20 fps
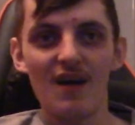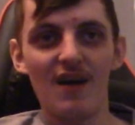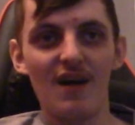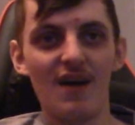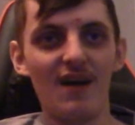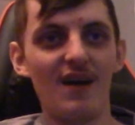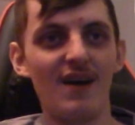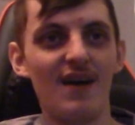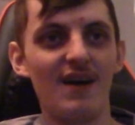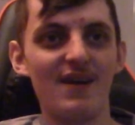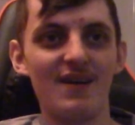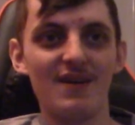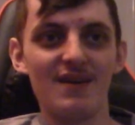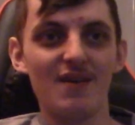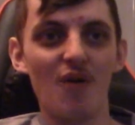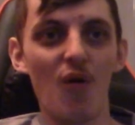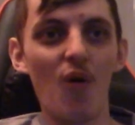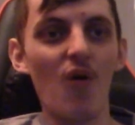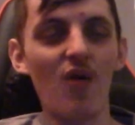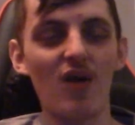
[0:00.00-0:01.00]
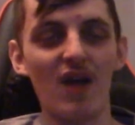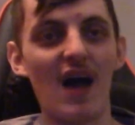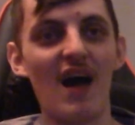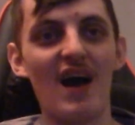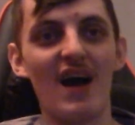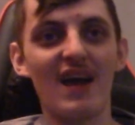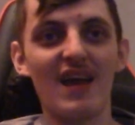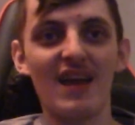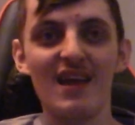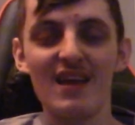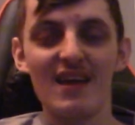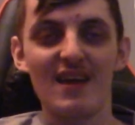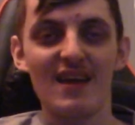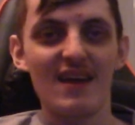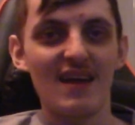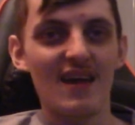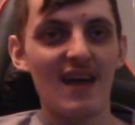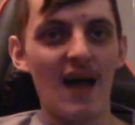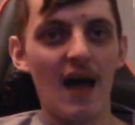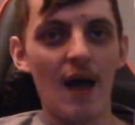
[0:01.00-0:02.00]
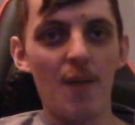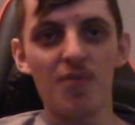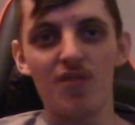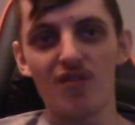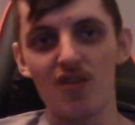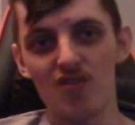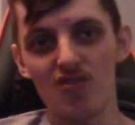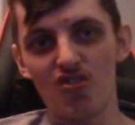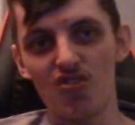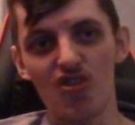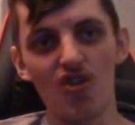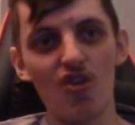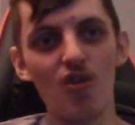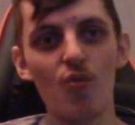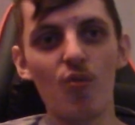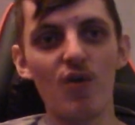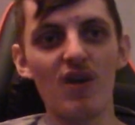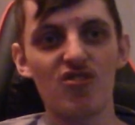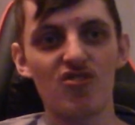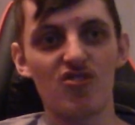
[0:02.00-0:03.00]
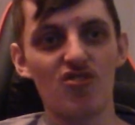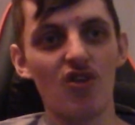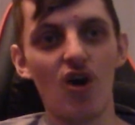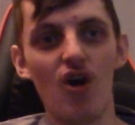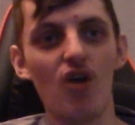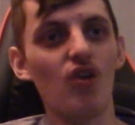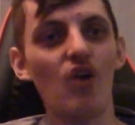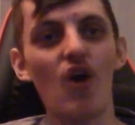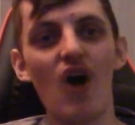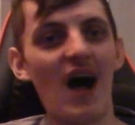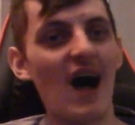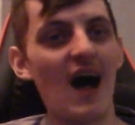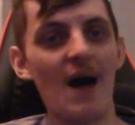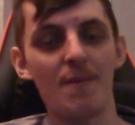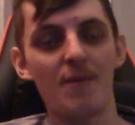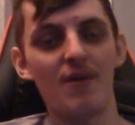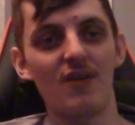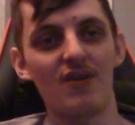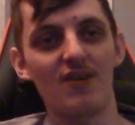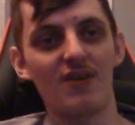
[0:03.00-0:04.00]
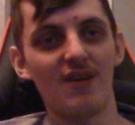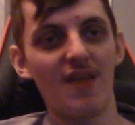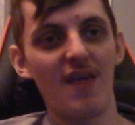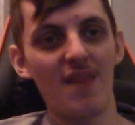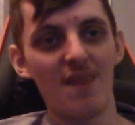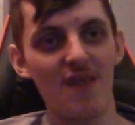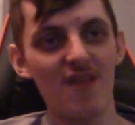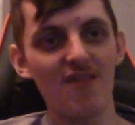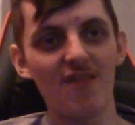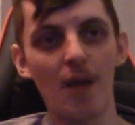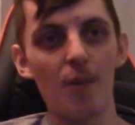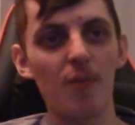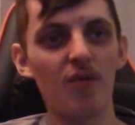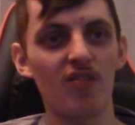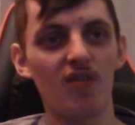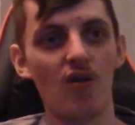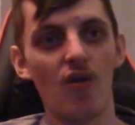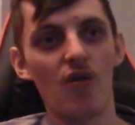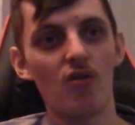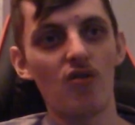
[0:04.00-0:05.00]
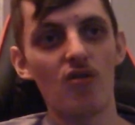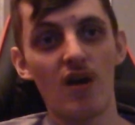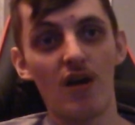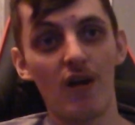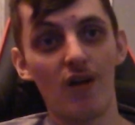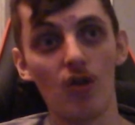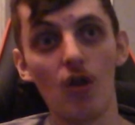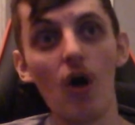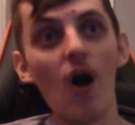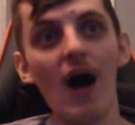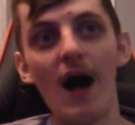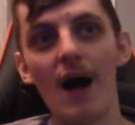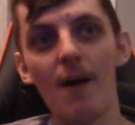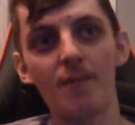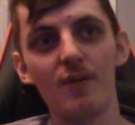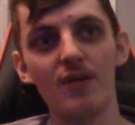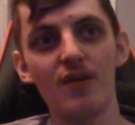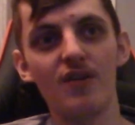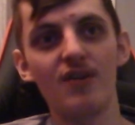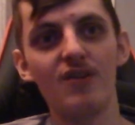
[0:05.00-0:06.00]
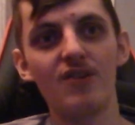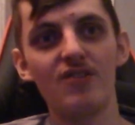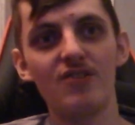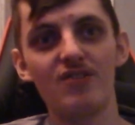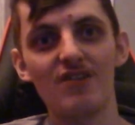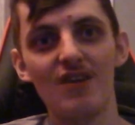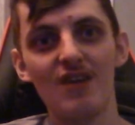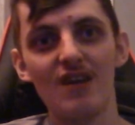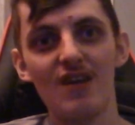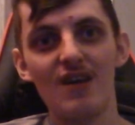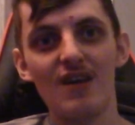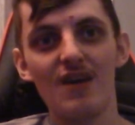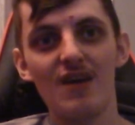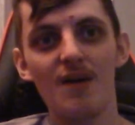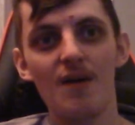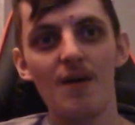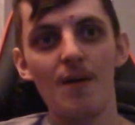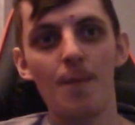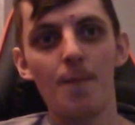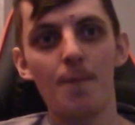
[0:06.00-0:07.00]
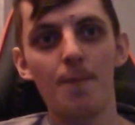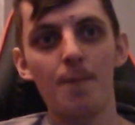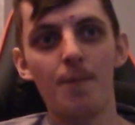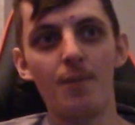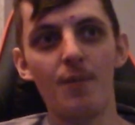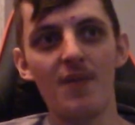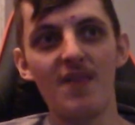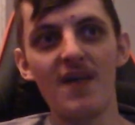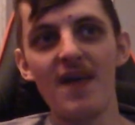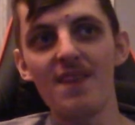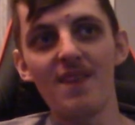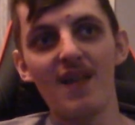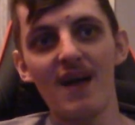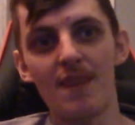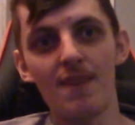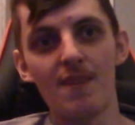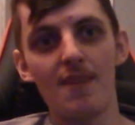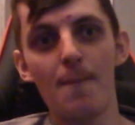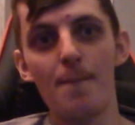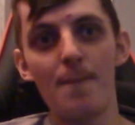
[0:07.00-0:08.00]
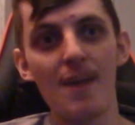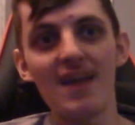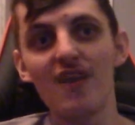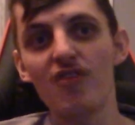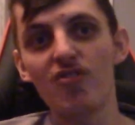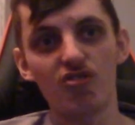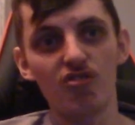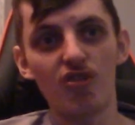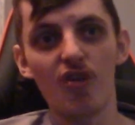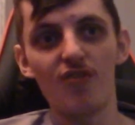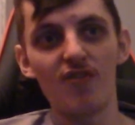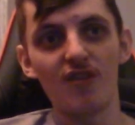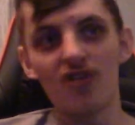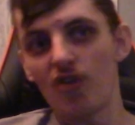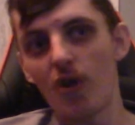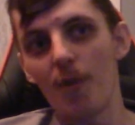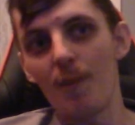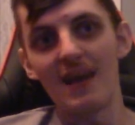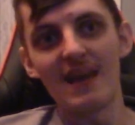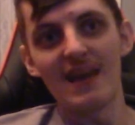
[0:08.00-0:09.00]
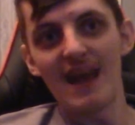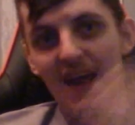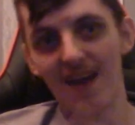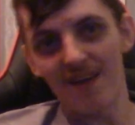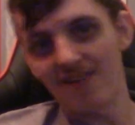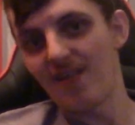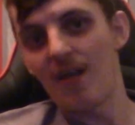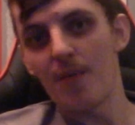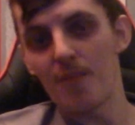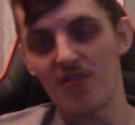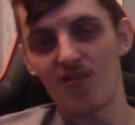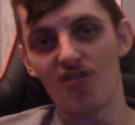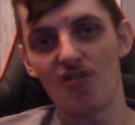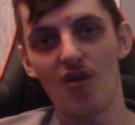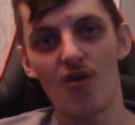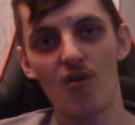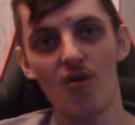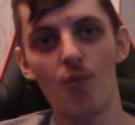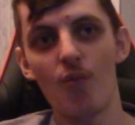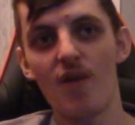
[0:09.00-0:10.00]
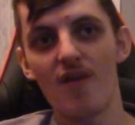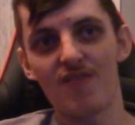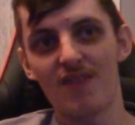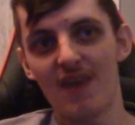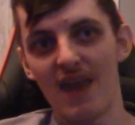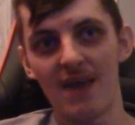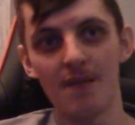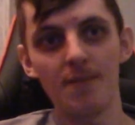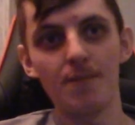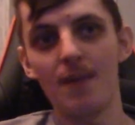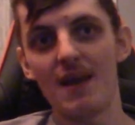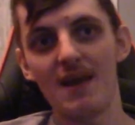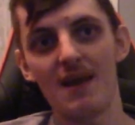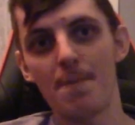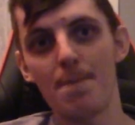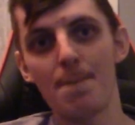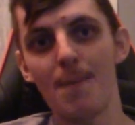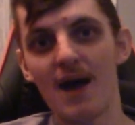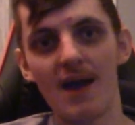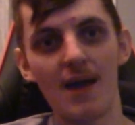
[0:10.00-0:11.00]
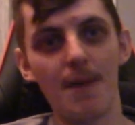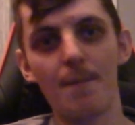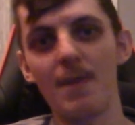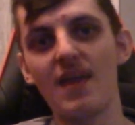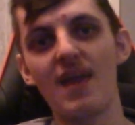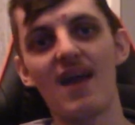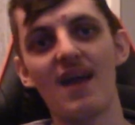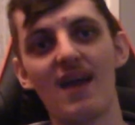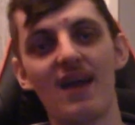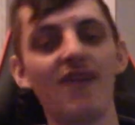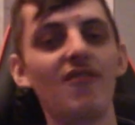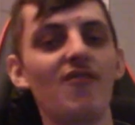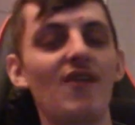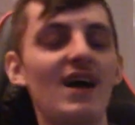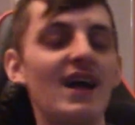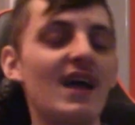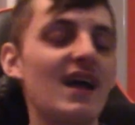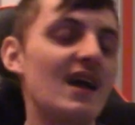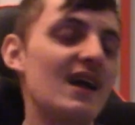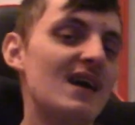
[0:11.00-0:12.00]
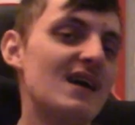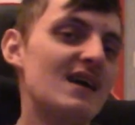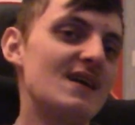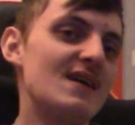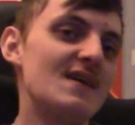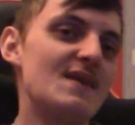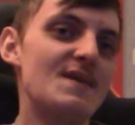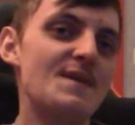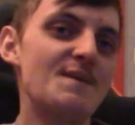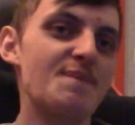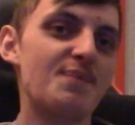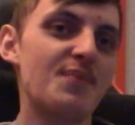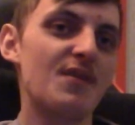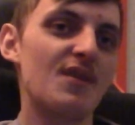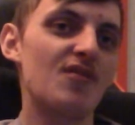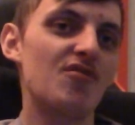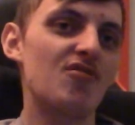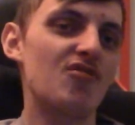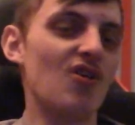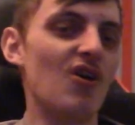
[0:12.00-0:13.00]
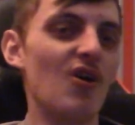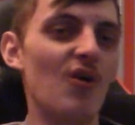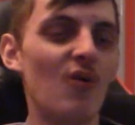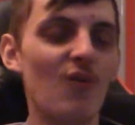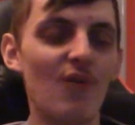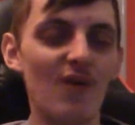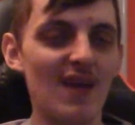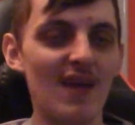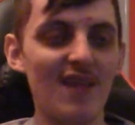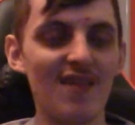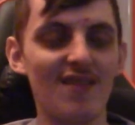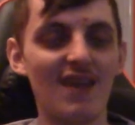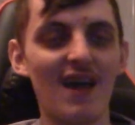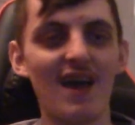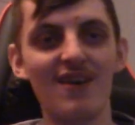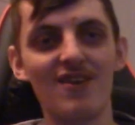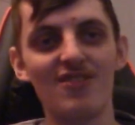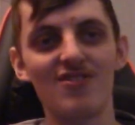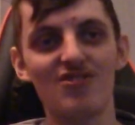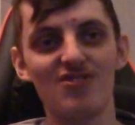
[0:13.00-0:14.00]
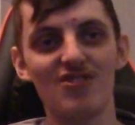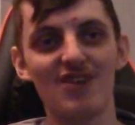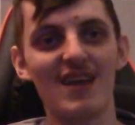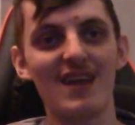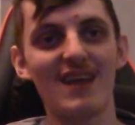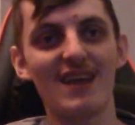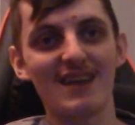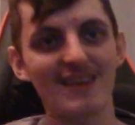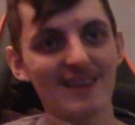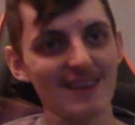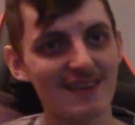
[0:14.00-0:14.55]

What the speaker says: Hawkeye. Episode 2, which not a lot happened. And then this episode, a lot happened. But then, like, the bigger stuff is coming next episode with Kingpin and Maya meeting, right? So, it's kind of just like,